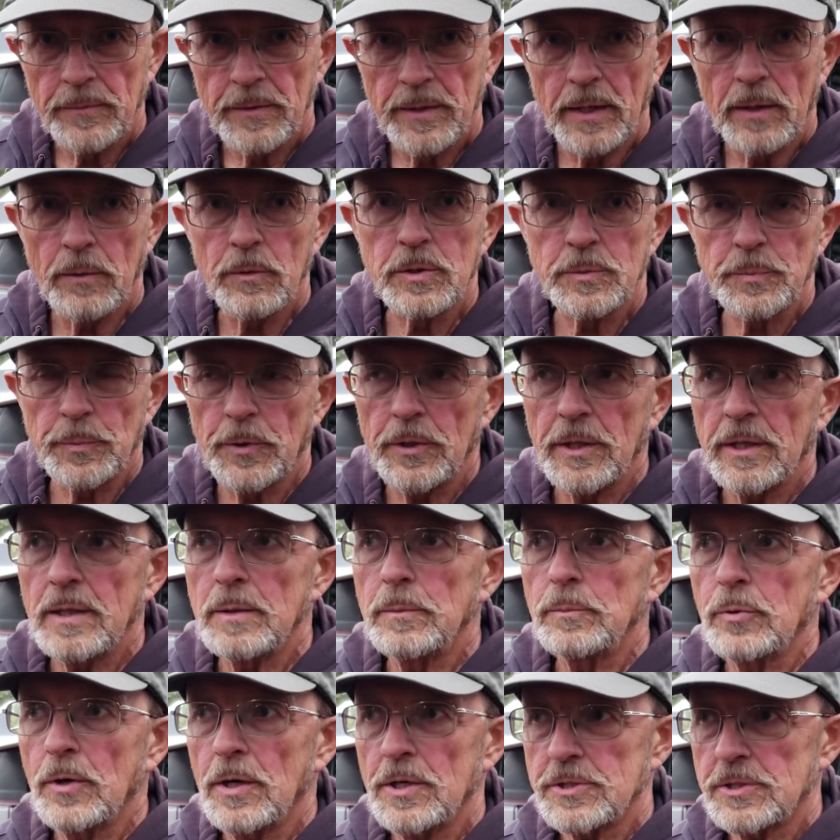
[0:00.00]
It was pretty
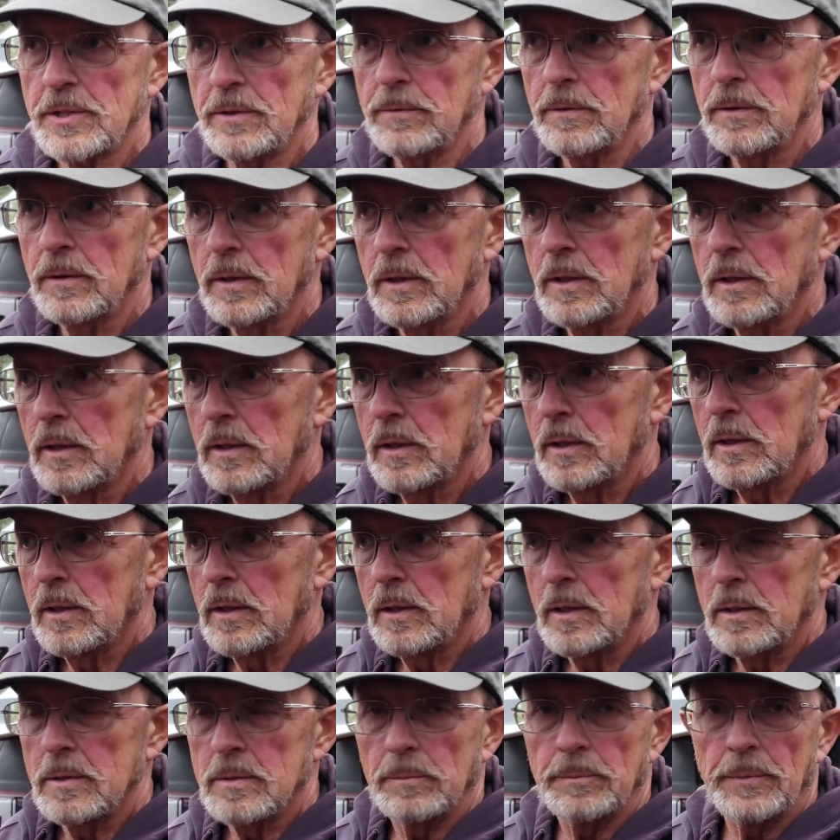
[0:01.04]
impressive.
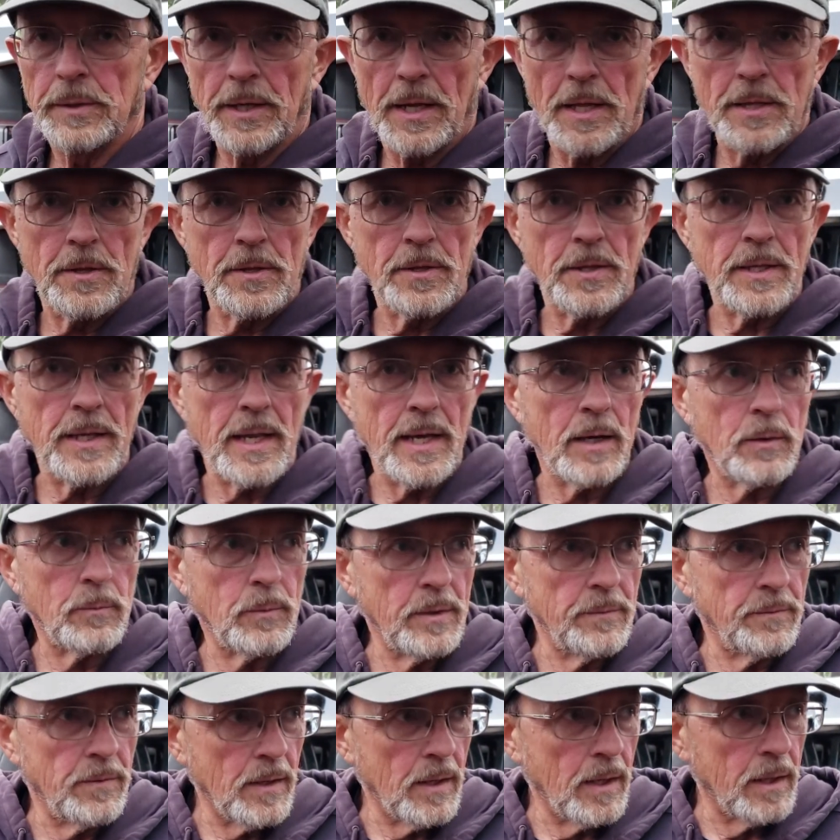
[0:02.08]
But other than that,
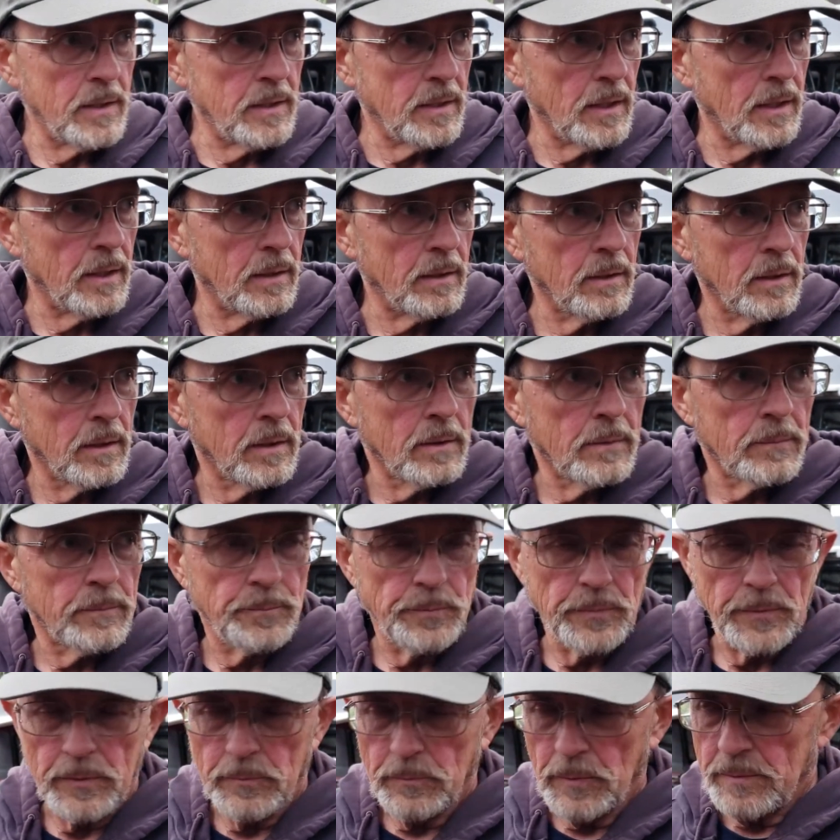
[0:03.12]
we've
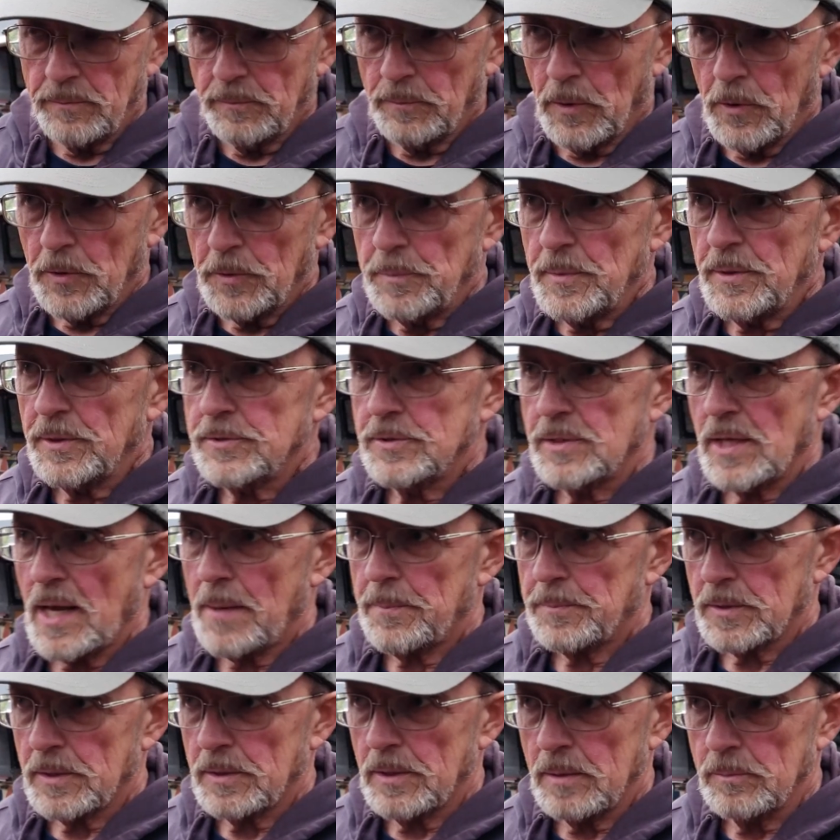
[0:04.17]
both been
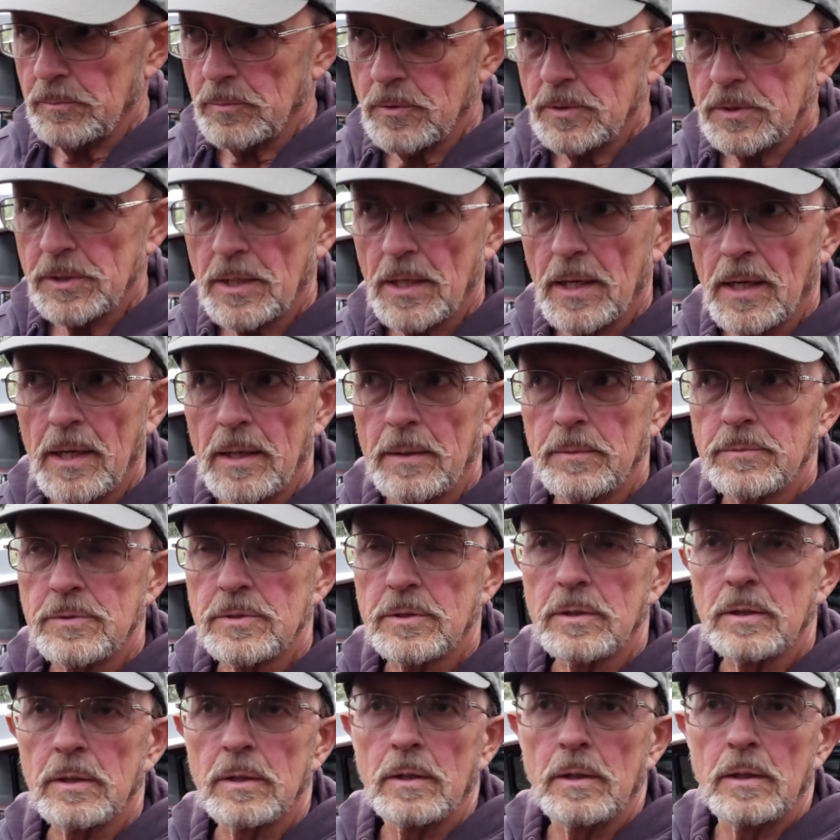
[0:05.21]
zapped a number of
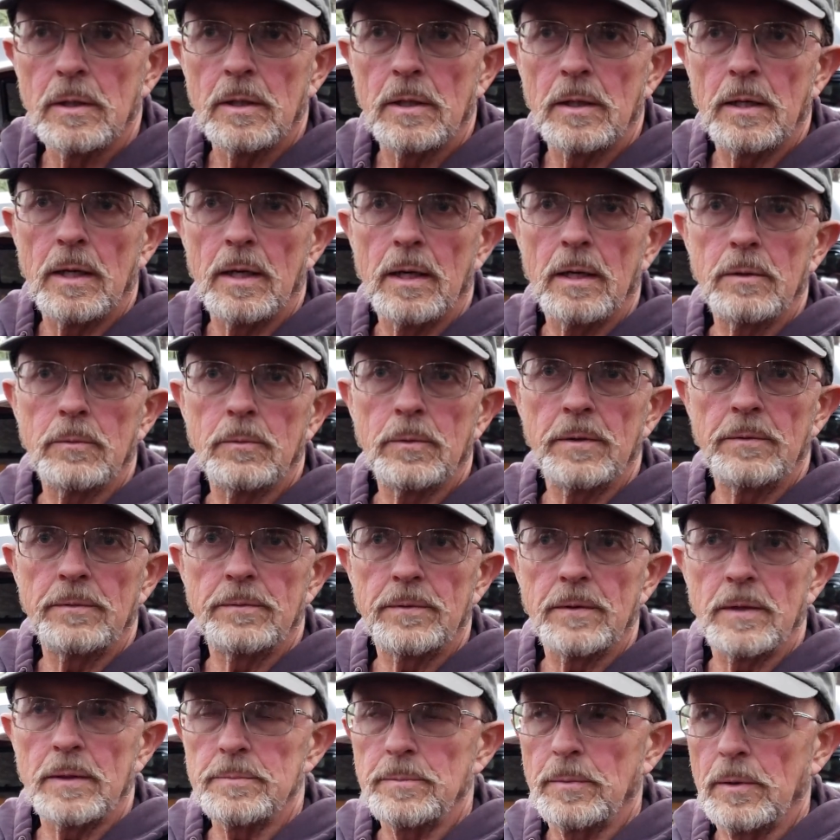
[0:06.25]
times. We've
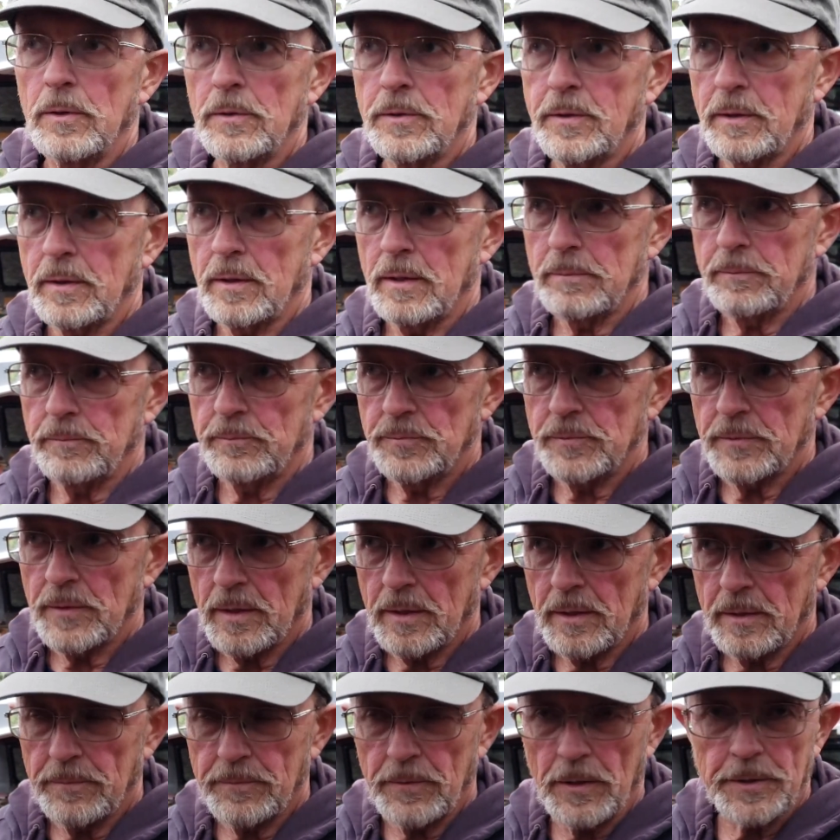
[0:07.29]
both
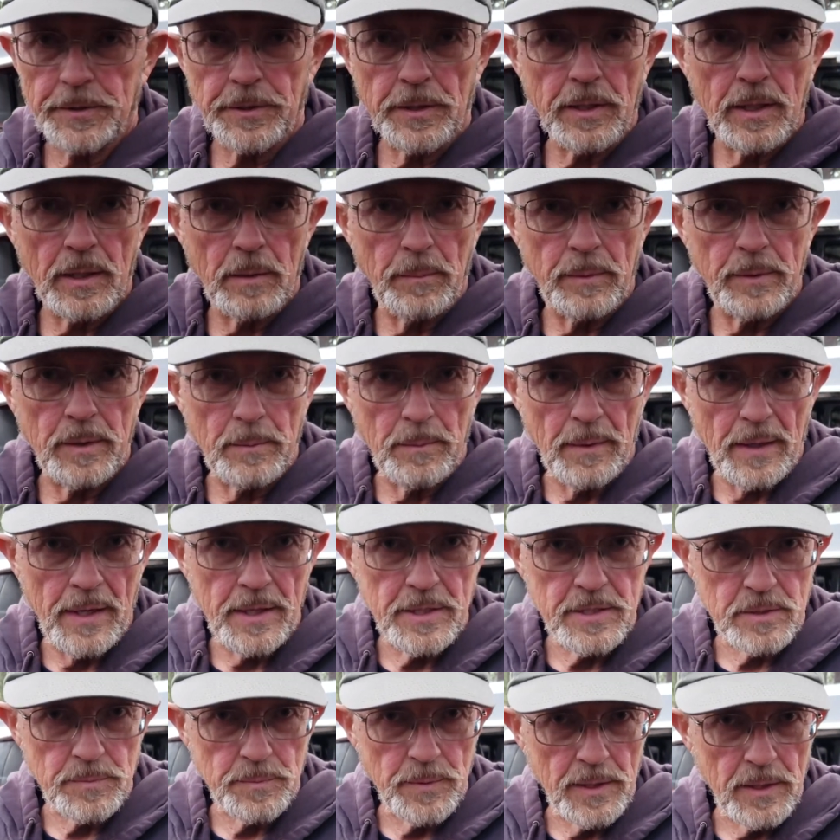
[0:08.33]
felt a little bit of
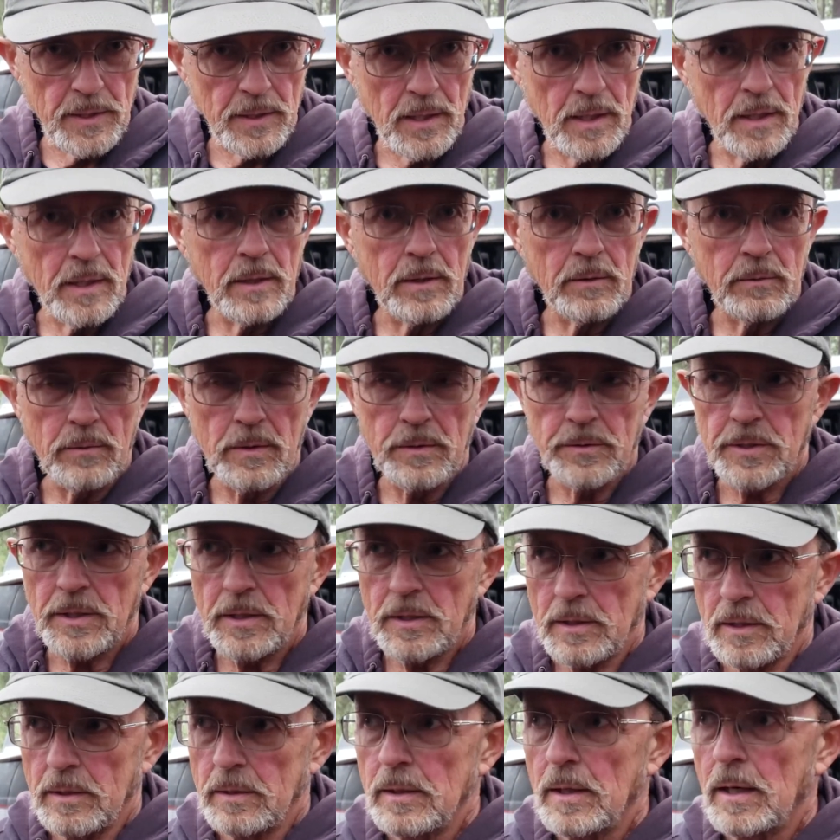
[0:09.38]
MindSpeak. We've
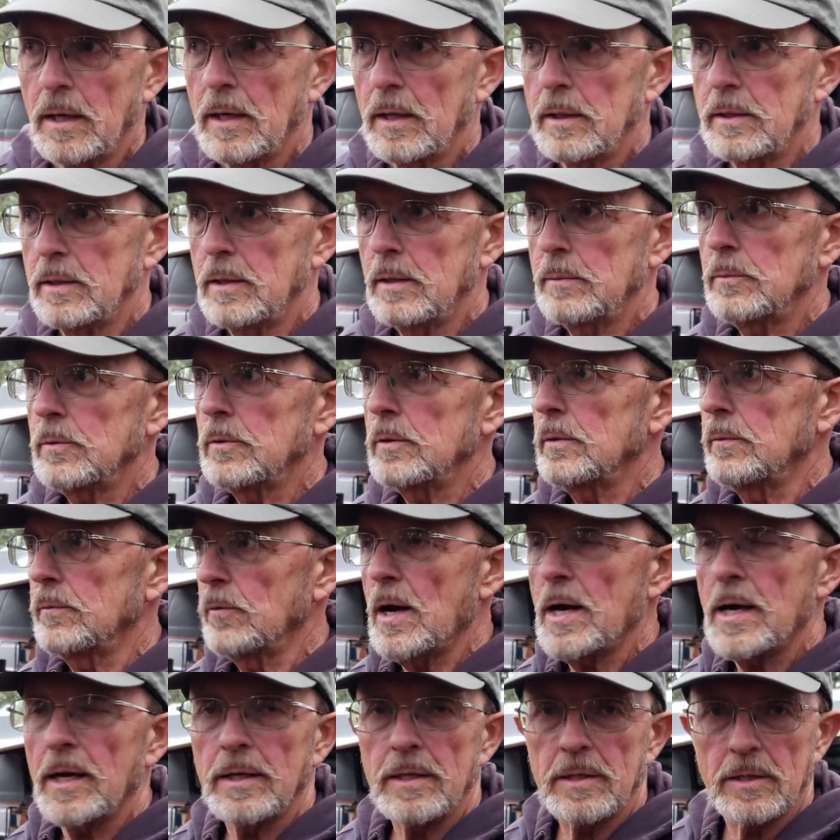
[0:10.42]
seen a
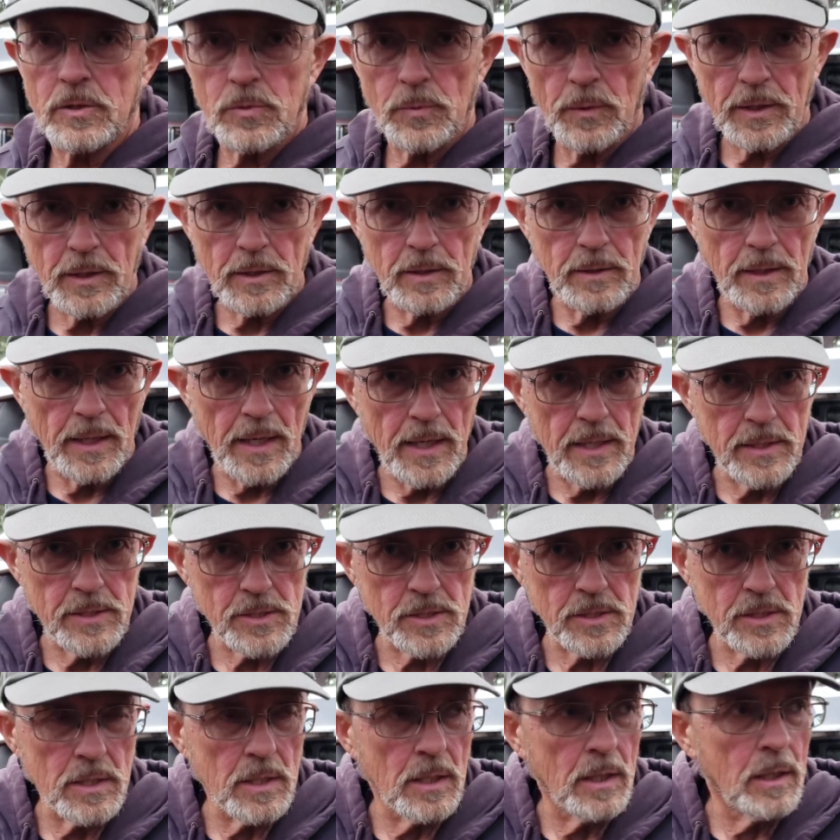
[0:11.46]
variety of twinkle
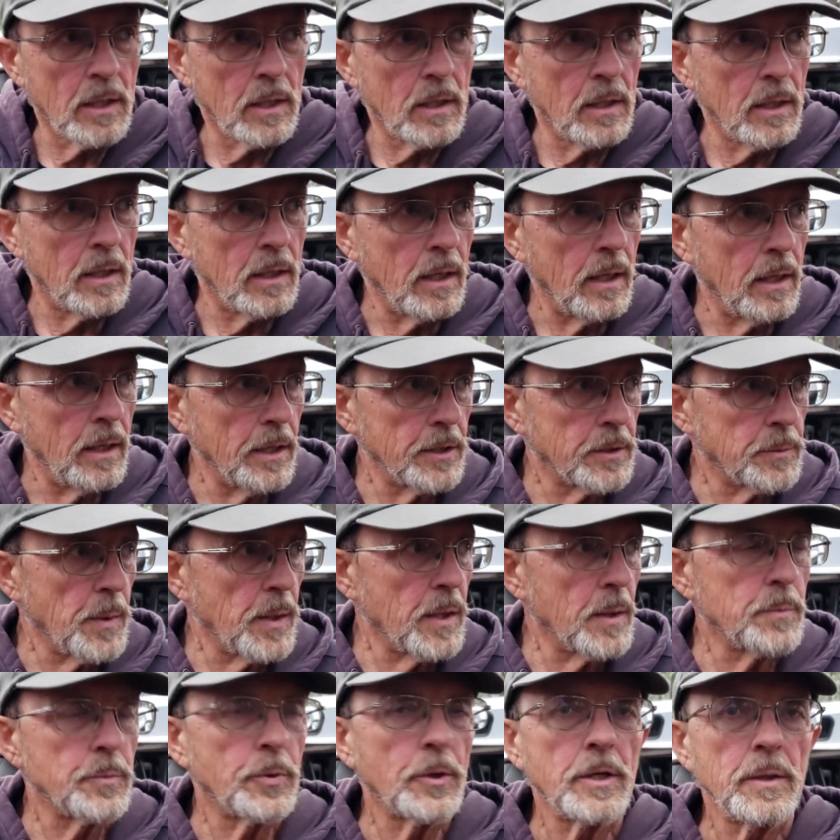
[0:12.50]
lights. It's
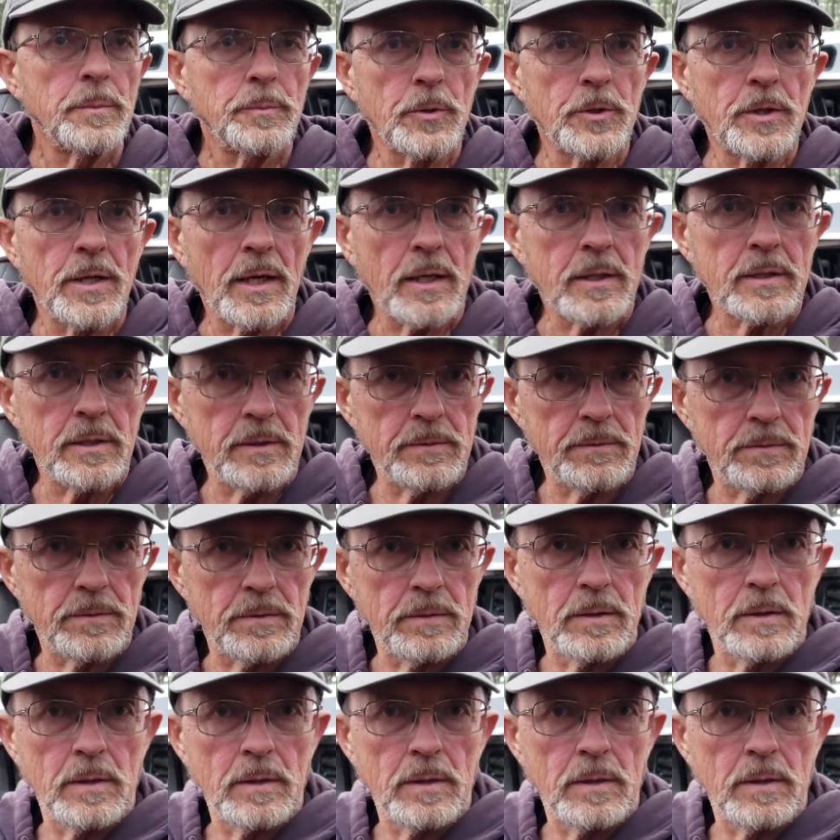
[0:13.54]
been a pretty productive